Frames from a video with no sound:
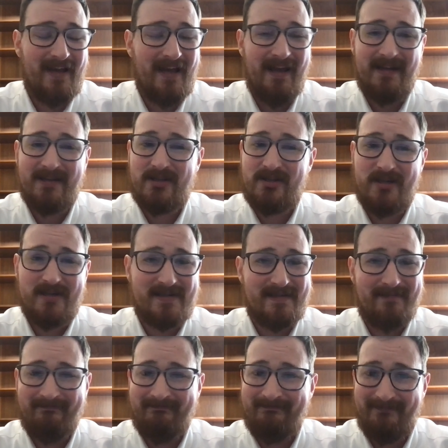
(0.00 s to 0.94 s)
it's
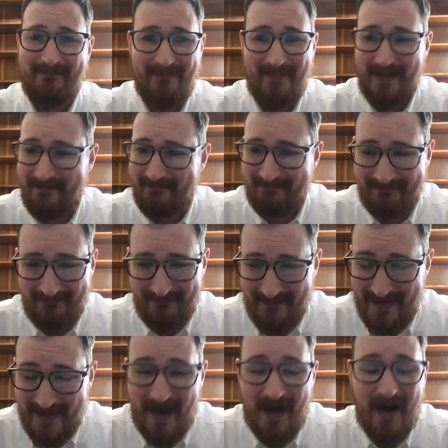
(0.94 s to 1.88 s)
just
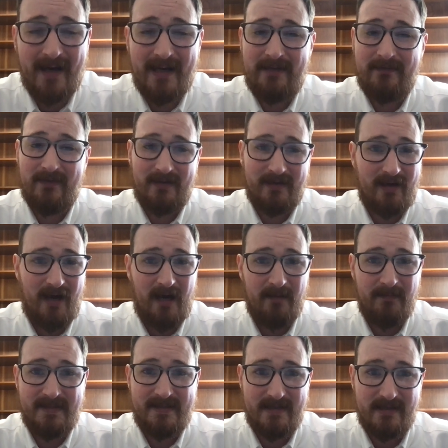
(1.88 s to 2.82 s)
not even a
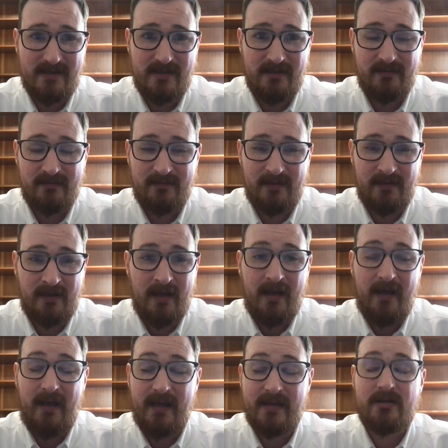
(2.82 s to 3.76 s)
competition.
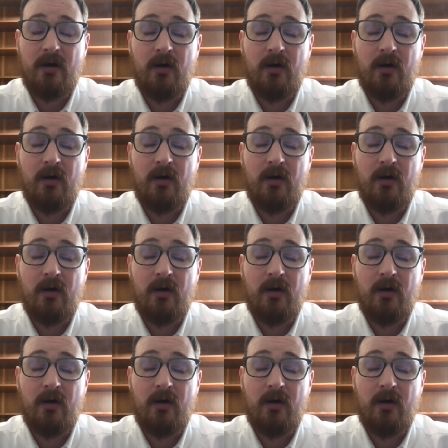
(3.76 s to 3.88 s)
It's